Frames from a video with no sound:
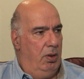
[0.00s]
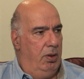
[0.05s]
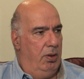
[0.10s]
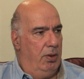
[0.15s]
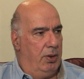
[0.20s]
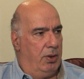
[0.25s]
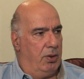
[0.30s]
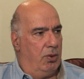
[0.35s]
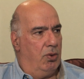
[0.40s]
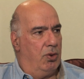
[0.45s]

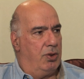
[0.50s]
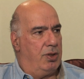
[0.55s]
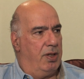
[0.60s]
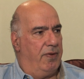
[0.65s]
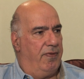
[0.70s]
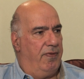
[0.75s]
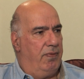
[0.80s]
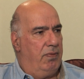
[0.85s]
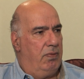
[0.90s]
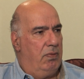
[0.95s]
it was
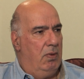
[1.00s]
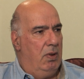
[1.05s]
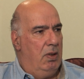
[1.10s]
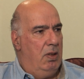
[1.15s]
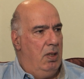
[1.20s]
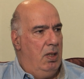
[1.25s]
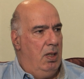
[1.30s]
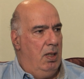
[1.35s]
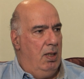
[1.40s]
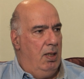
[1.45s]
an
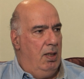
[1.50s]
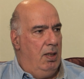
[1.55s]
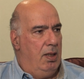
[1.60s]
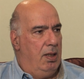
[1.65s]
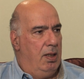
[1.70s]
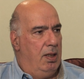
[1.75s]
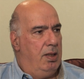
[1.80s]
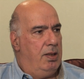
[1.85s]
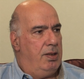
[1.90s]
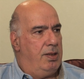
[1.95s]

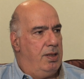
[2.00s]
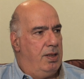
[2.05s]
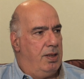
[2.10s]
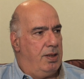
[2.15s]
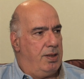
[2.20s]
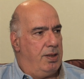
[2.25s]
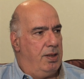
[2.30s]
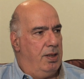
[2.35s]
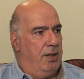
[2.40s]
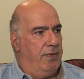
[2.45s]
easier
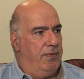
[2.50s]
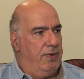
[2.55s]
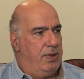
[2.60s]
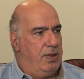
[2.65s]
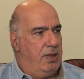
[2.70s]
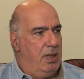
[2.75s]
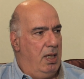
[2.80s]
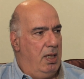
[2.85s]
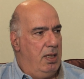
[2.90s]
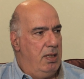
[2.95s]

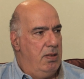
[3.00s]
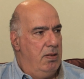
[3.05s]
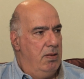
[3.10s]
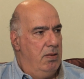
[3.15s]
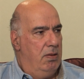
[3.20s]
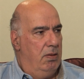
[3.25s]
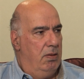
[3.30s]
service than